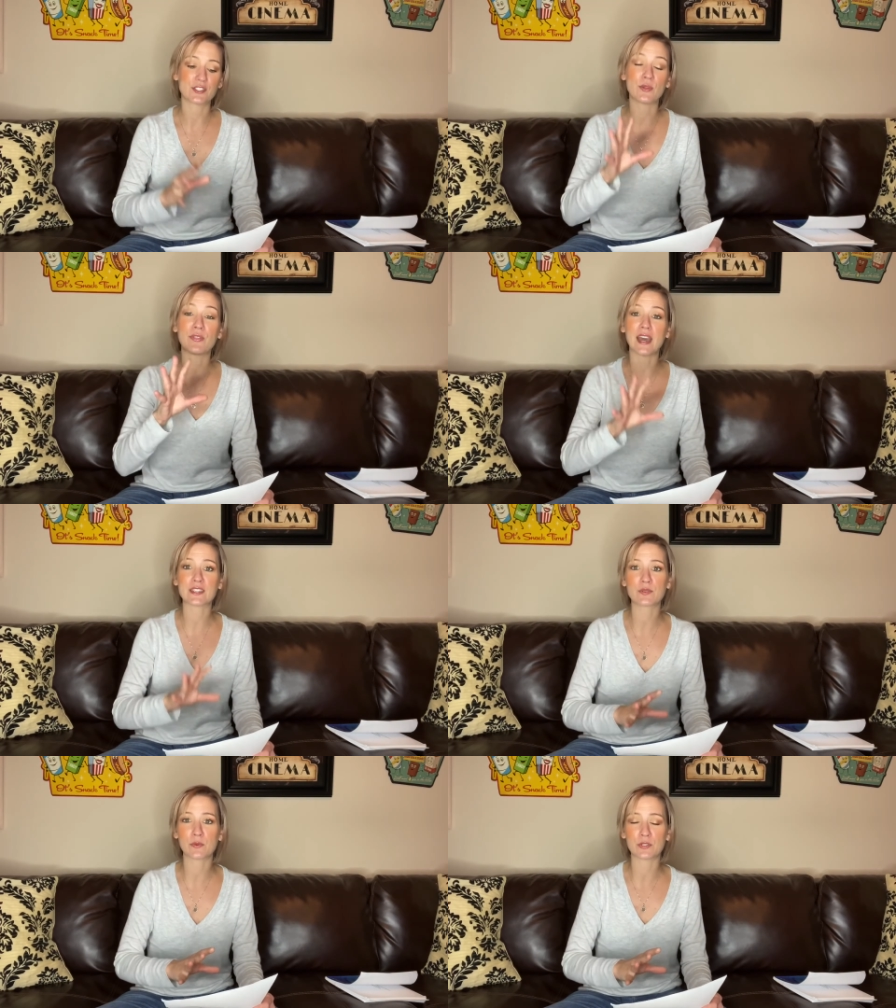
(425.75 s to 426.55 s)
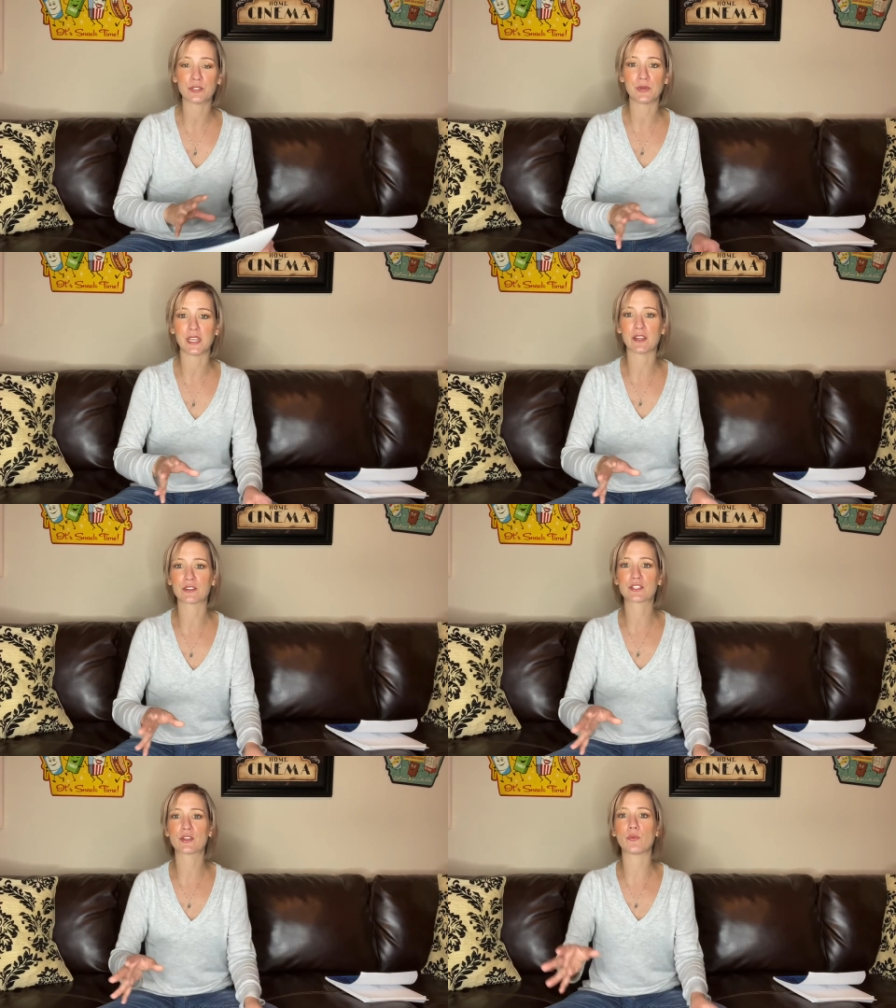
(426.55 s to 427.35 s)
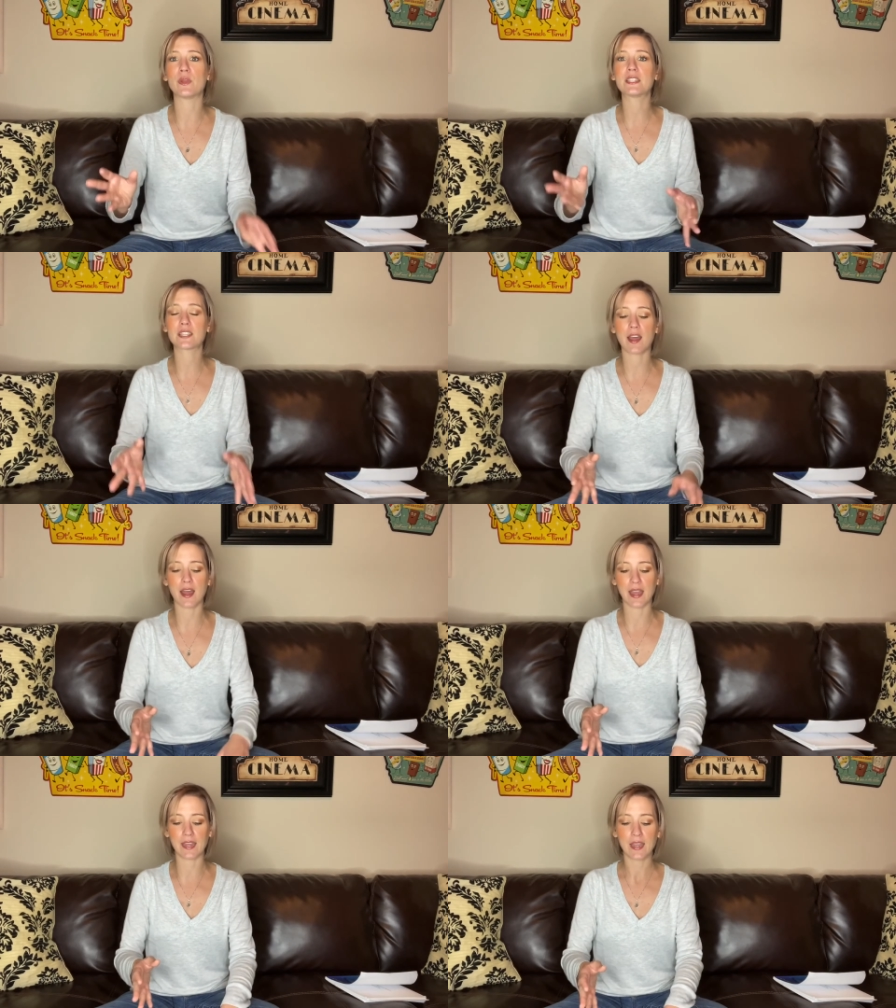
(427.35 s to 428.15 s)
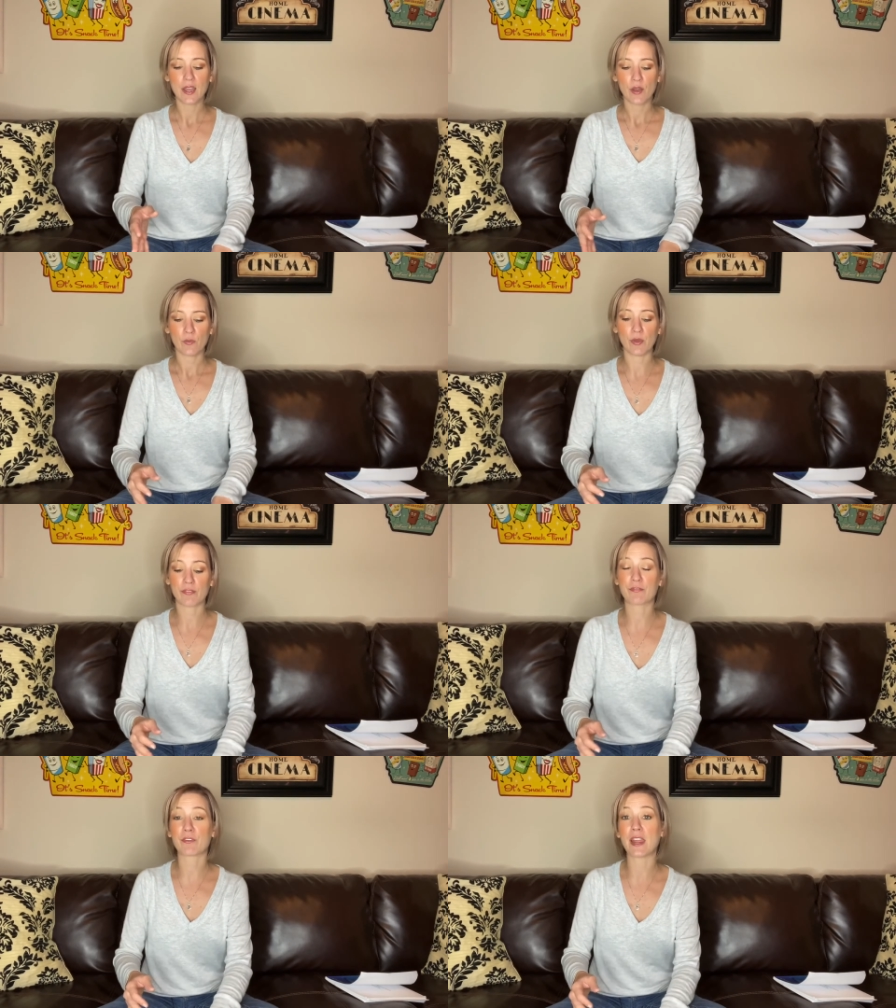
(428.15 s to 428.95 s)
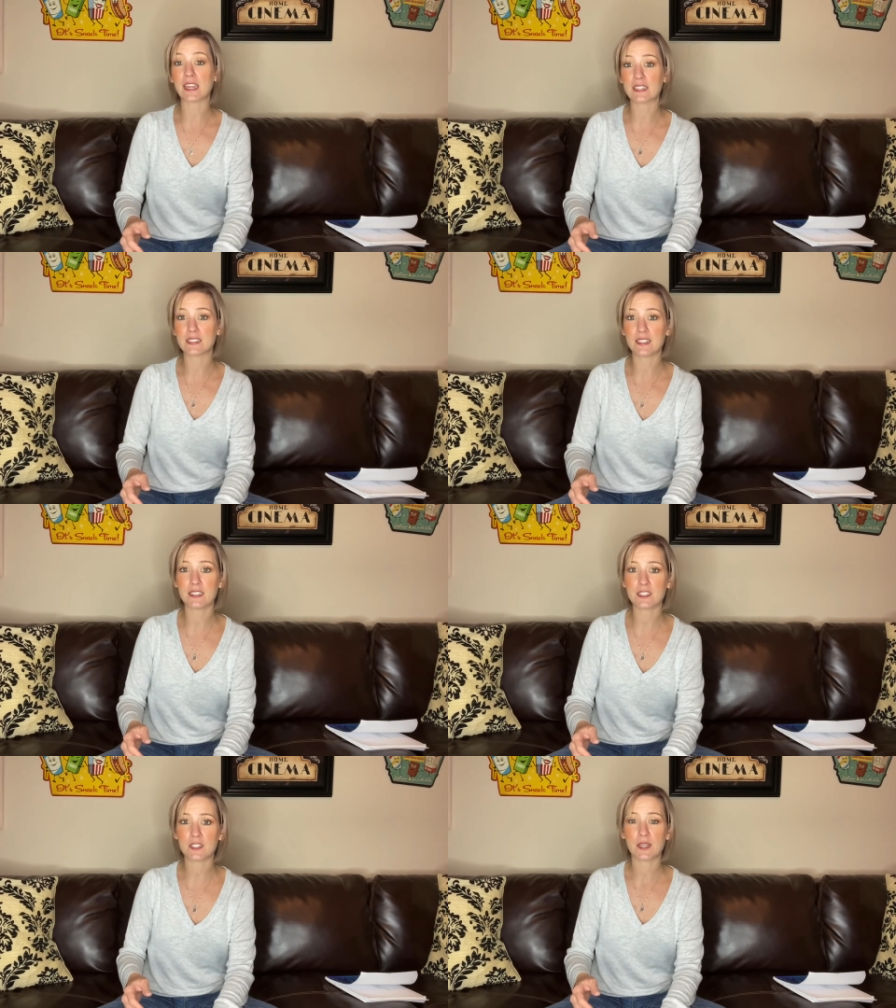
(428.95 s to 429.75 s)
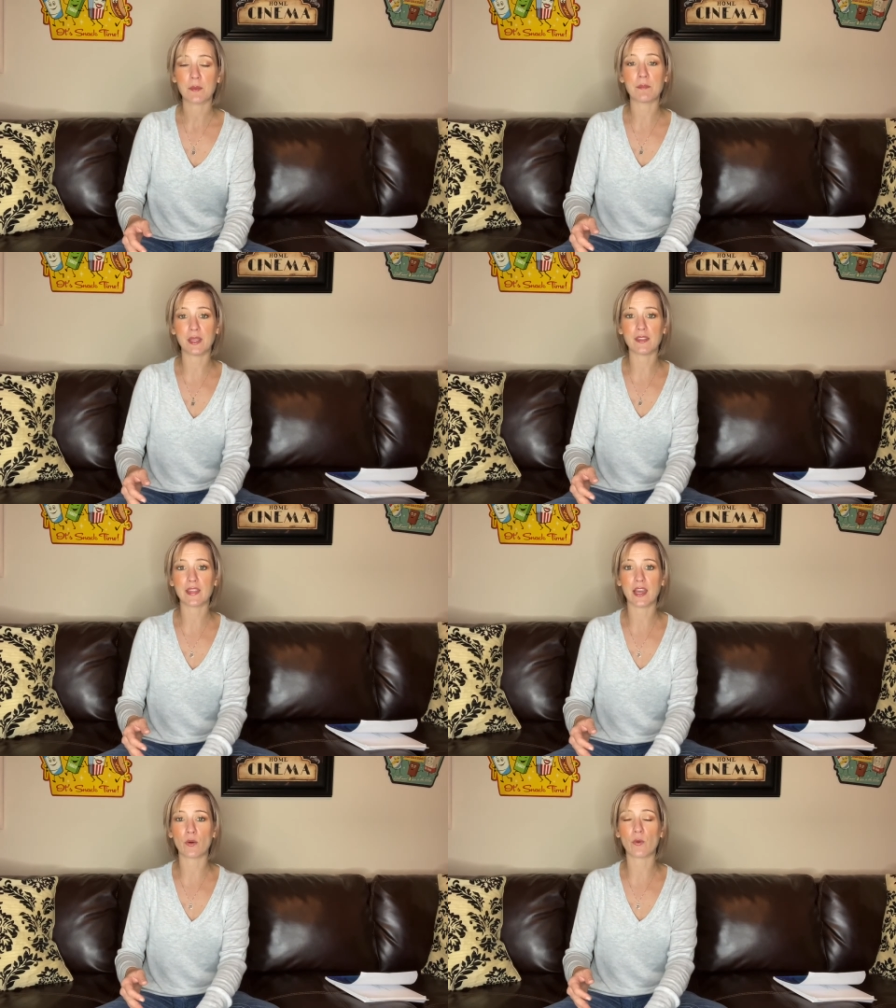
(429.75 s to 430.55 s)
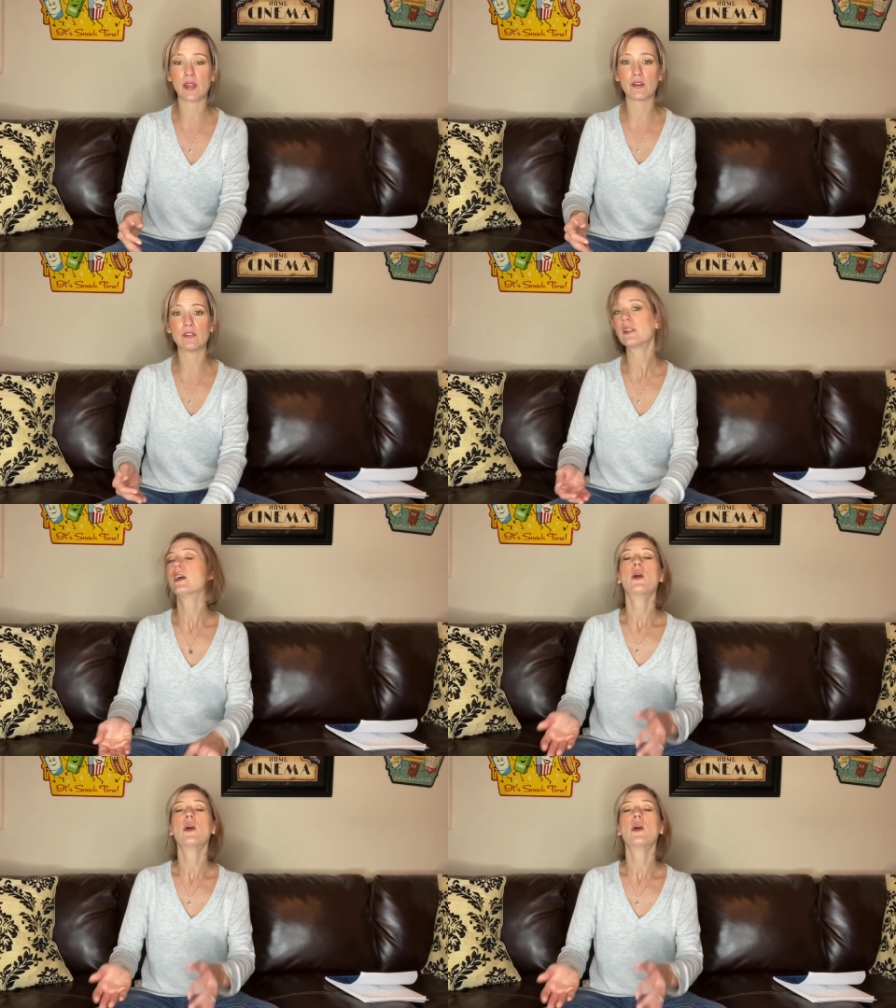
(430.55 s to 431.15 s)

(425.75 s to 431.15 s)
So that's what we're doing here. So we tie with frankincense being that oil.